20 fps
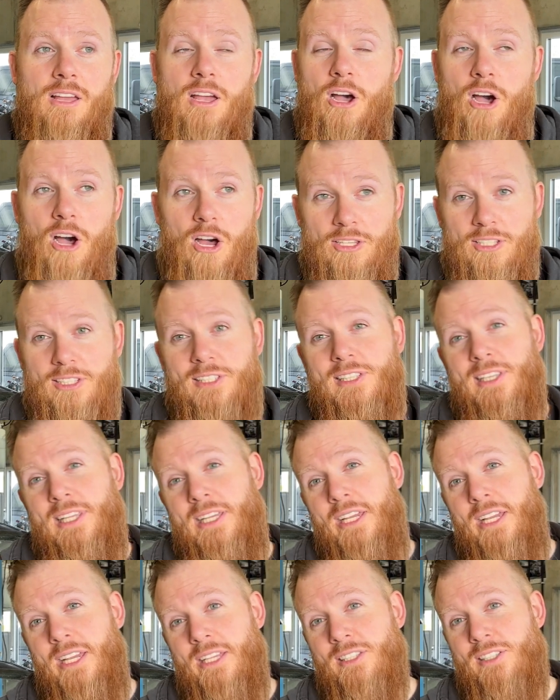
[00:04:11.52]

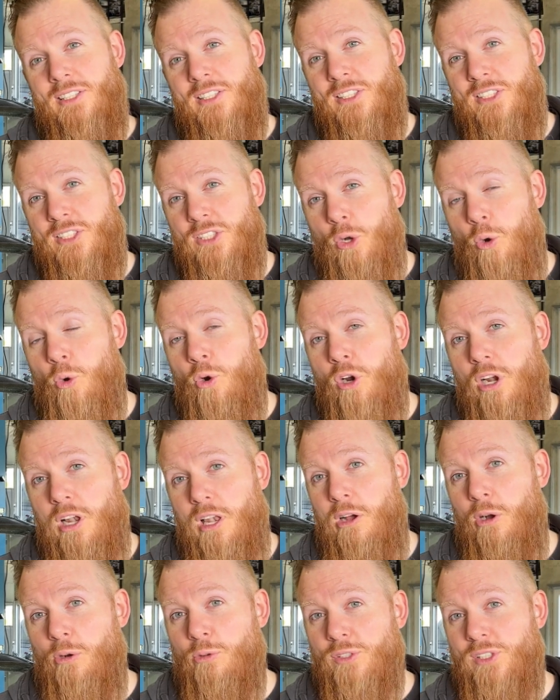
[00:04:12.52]
Honestly, it's so
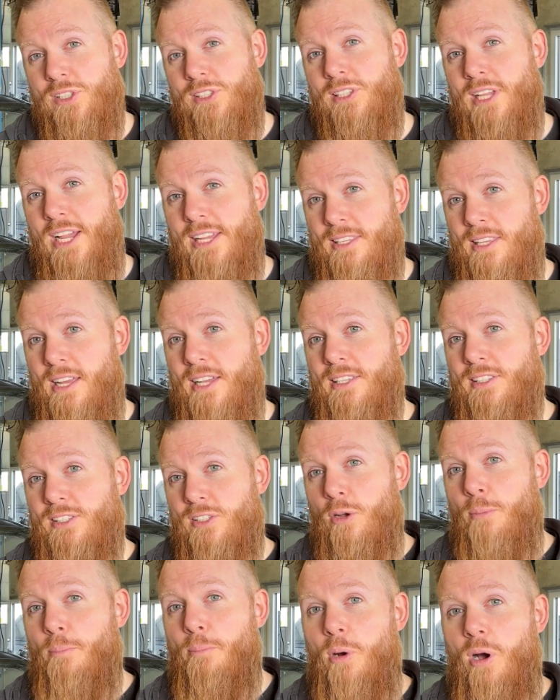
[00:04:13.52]
close at
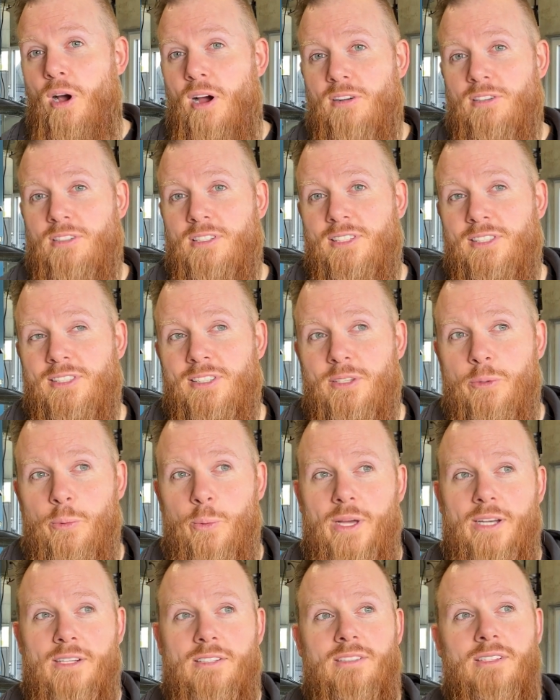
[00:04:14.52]
some parts
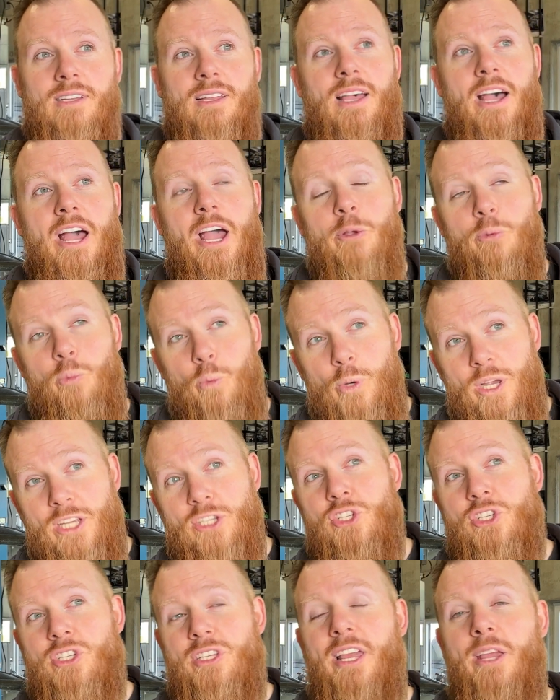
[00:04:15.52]
where I
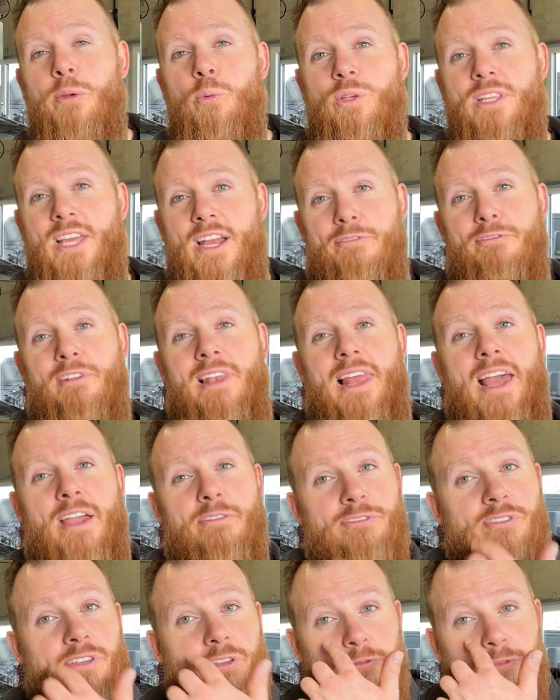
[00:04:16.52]
wish they would have
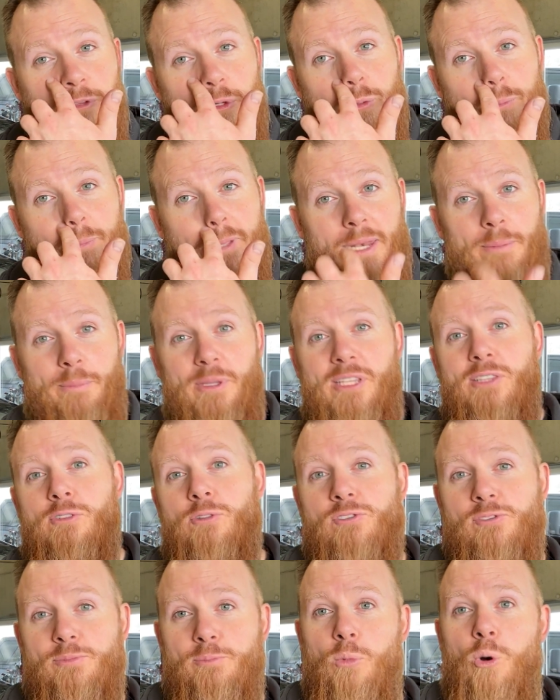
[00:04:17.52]
left a few
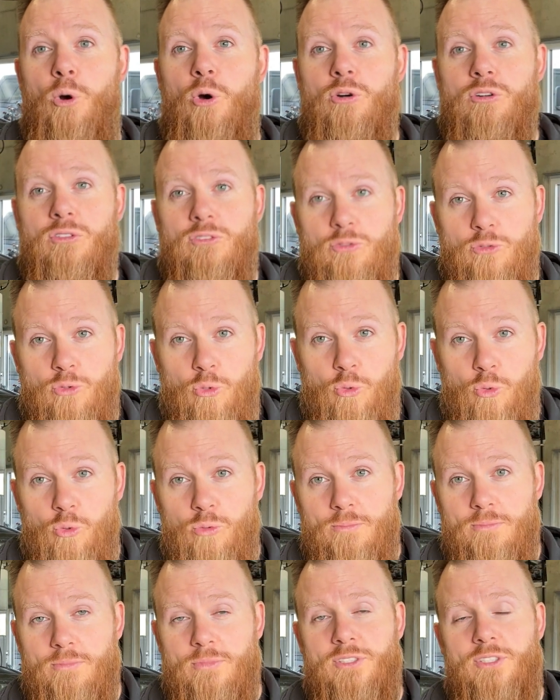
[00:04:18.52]
millimeters more
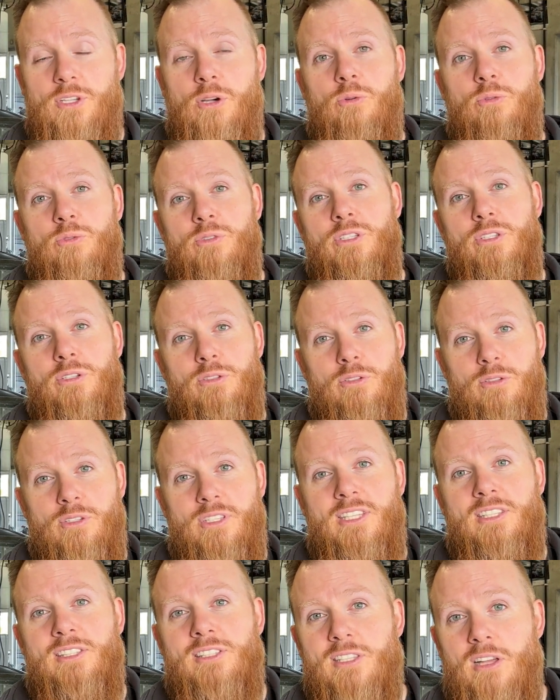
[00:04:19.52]
room so you could
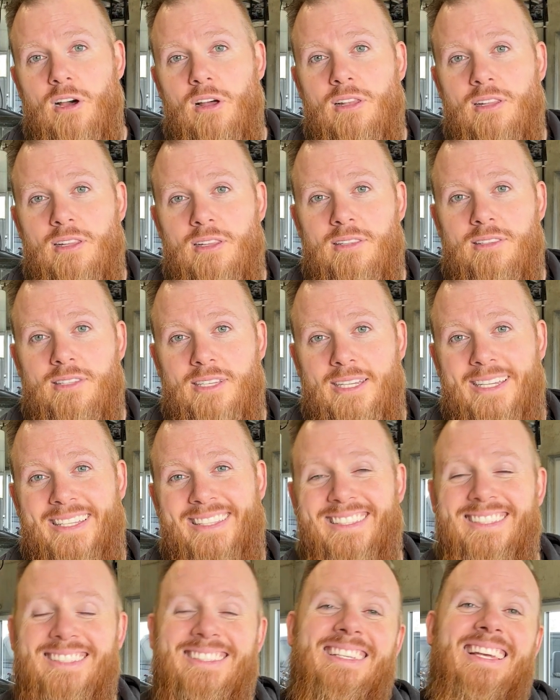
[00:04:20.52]
install
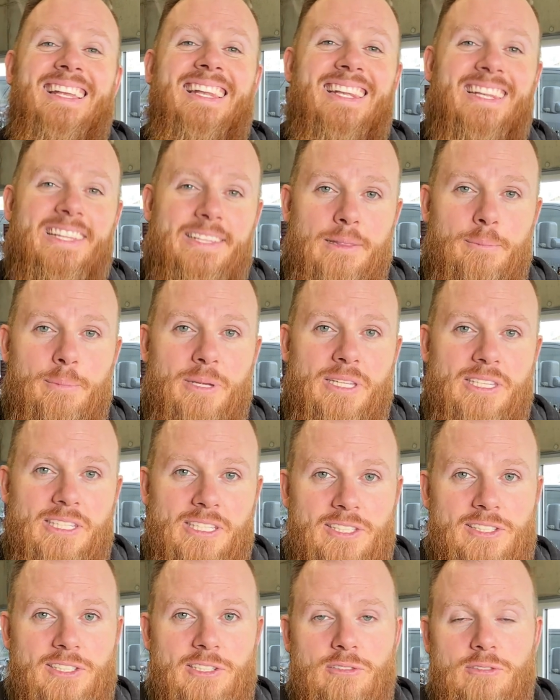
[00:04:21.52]
it a little bit
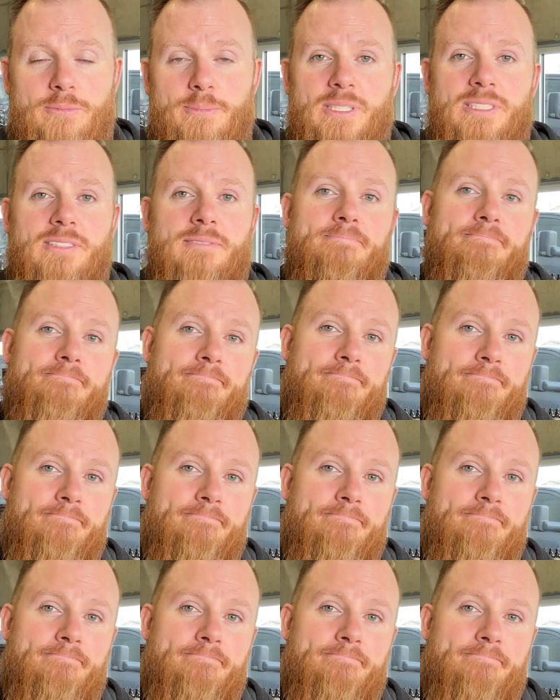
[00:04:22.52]
easier, but